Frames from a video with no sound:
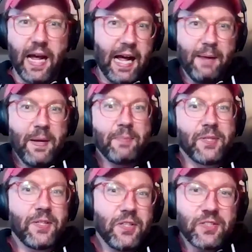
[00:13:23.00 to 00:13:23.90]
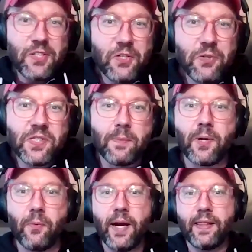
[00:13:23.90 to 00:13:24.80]
I'm able to use them in
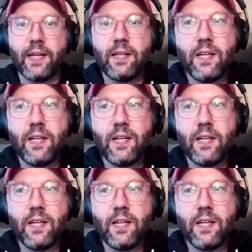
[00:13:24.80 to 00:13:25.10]
a way that,